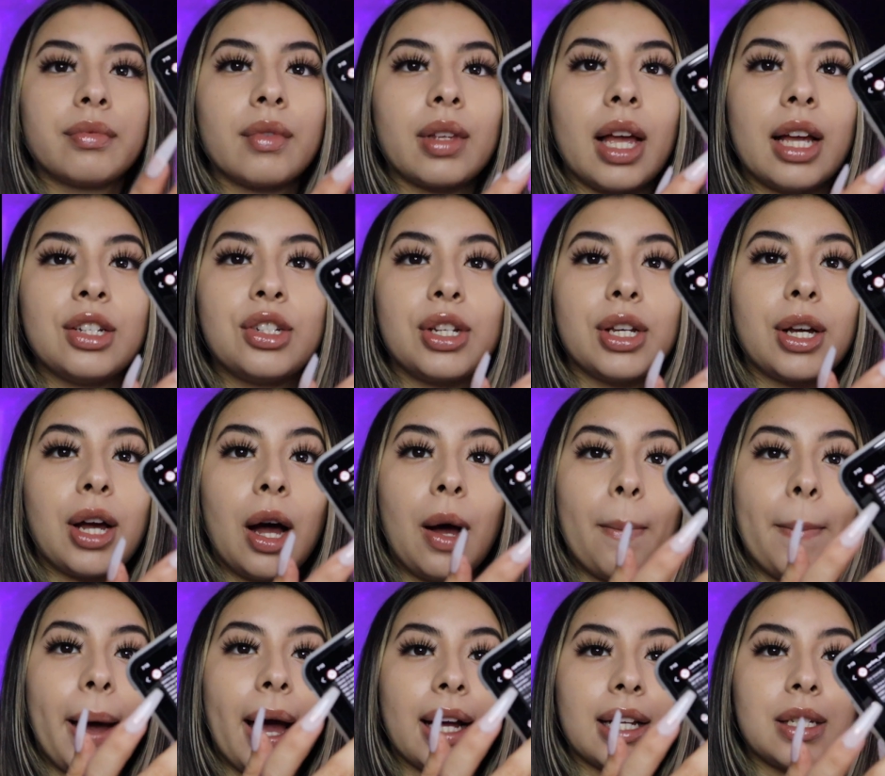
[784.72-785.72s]
And she
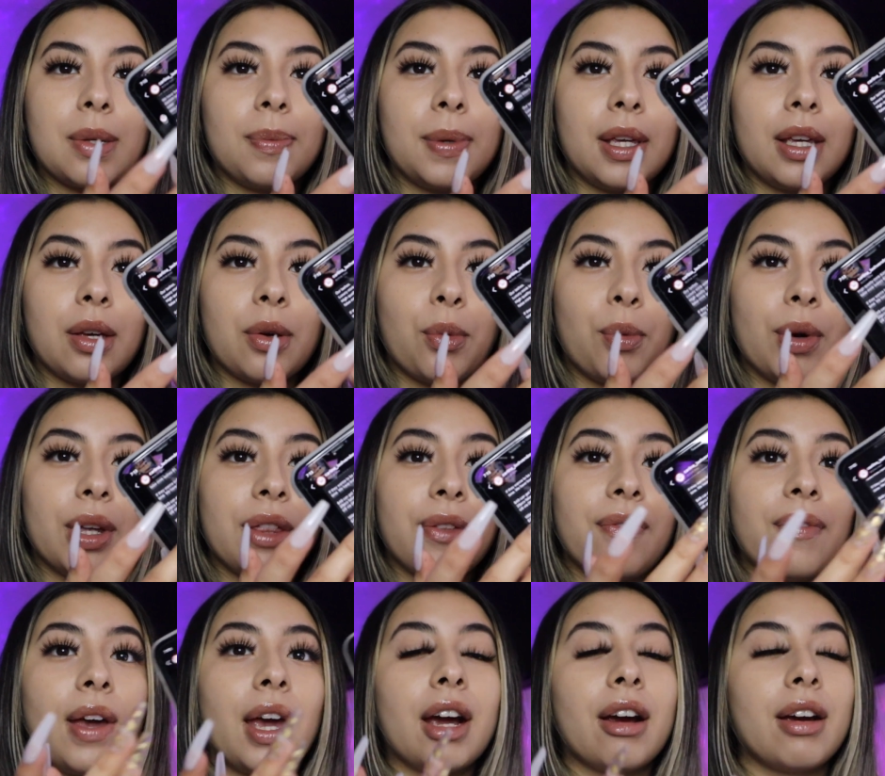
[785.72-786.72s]
got back to me
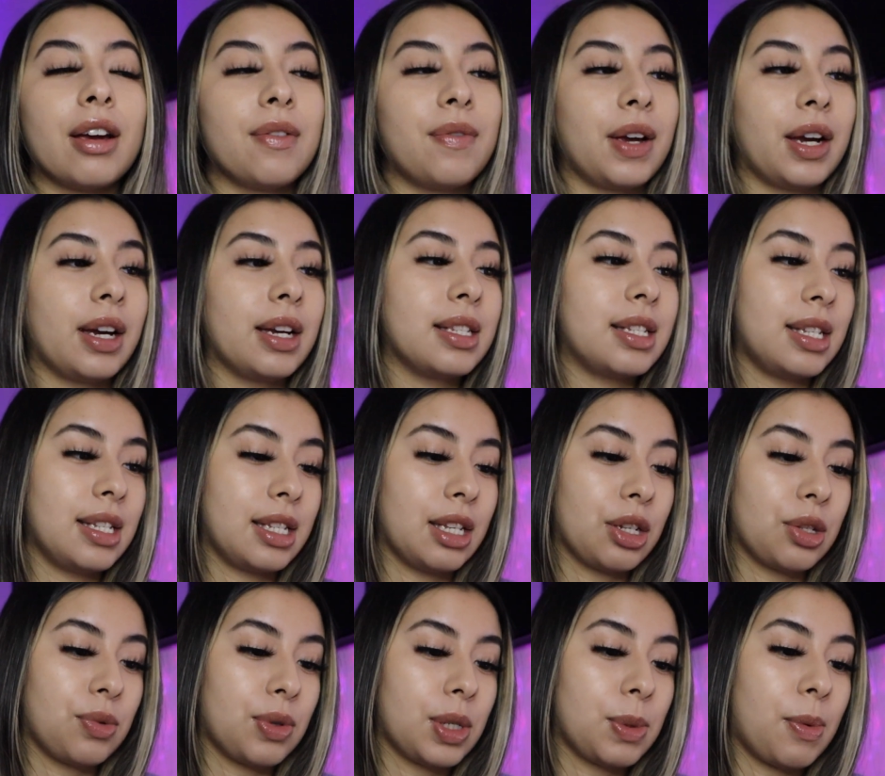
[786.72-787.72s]
with very, very
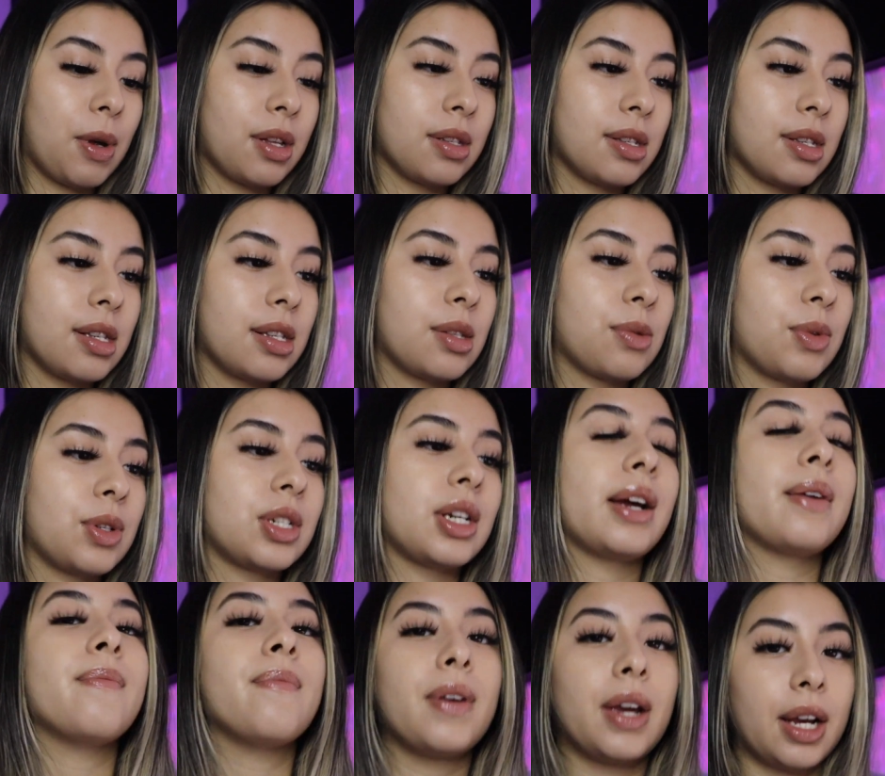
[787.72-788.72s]
detailed responses, which
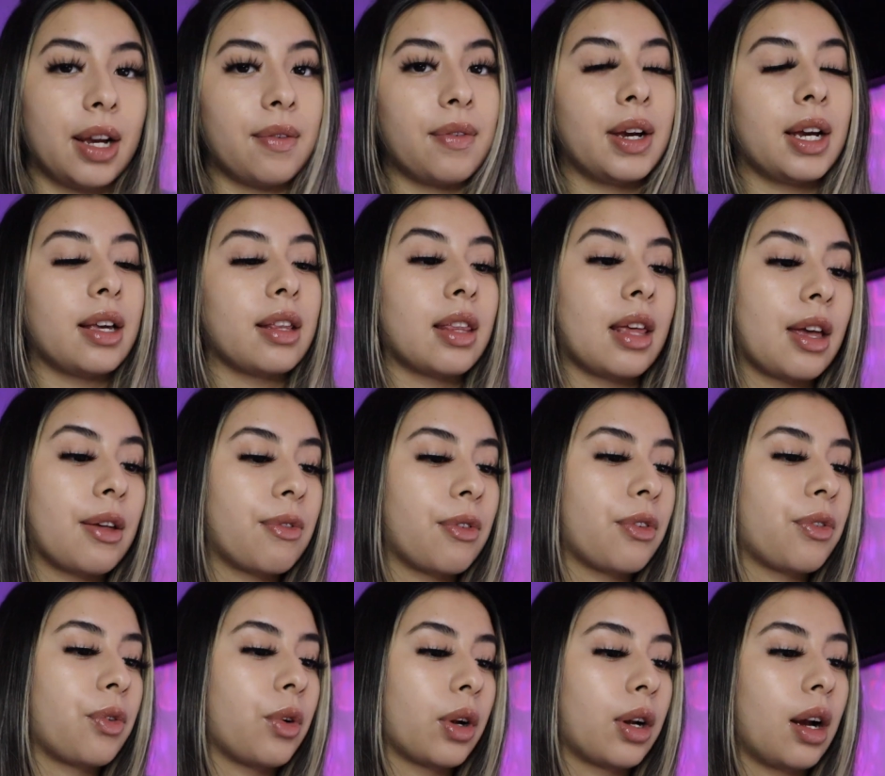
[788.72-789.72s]
I'm very, very
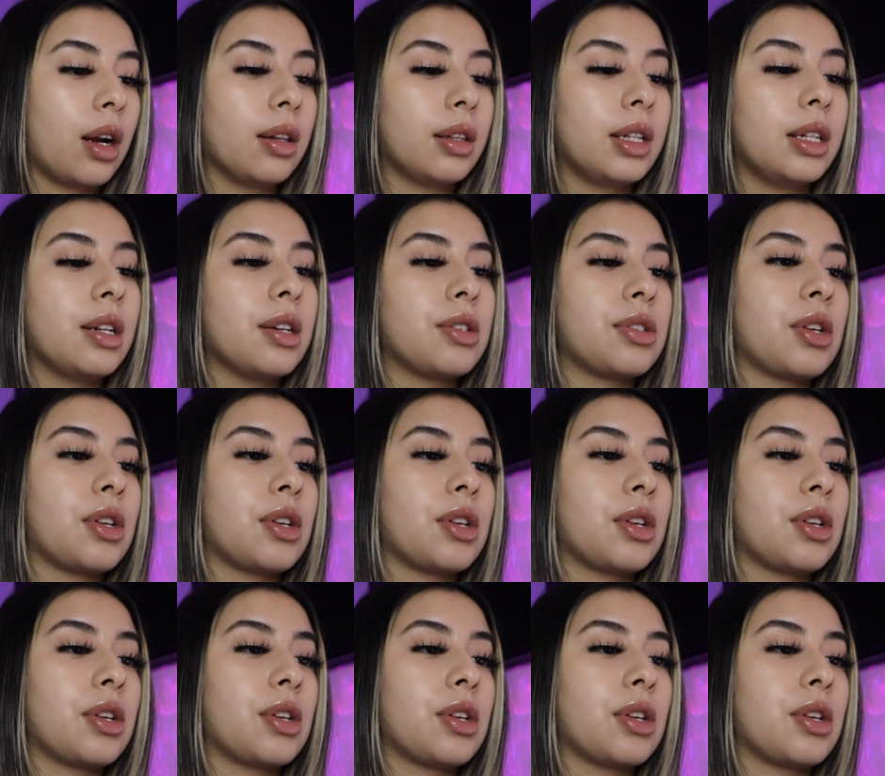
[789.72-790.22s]
thankful for, Carlina.